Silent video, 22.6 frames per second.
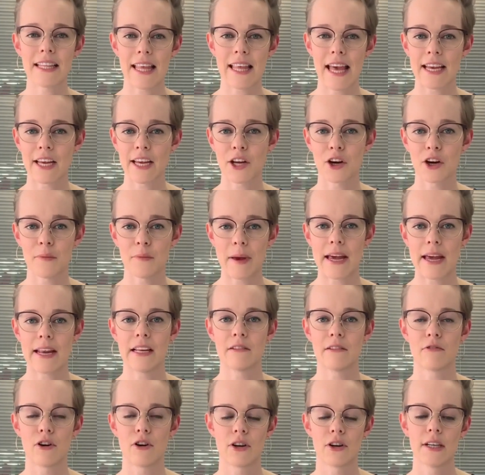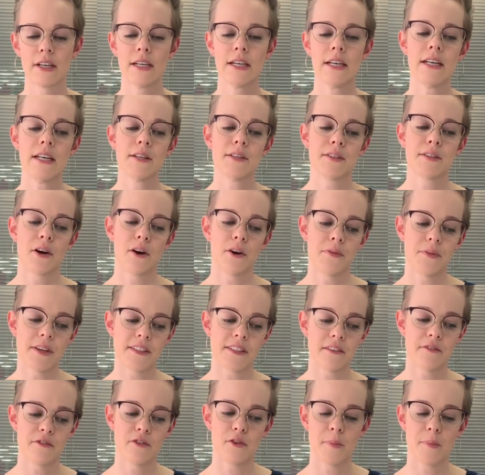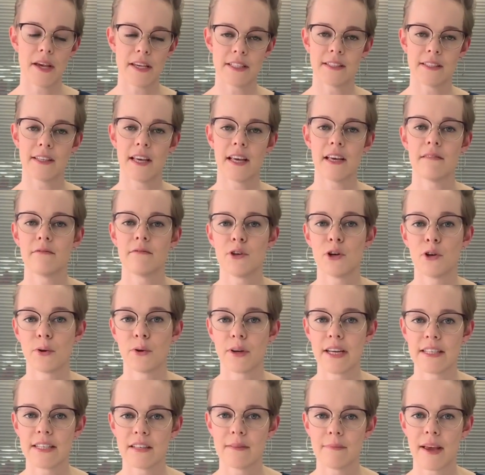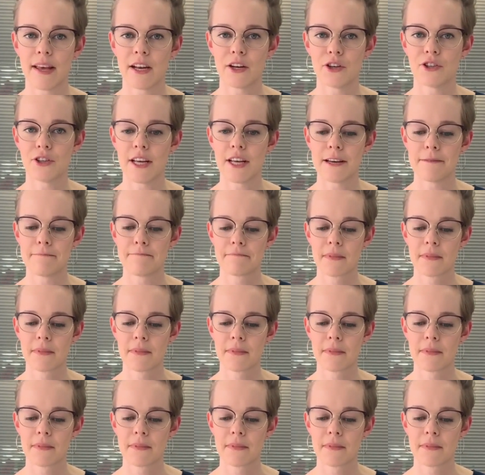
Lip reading: that can go badly wrong. So there's a few pieces that you're looking to manage there.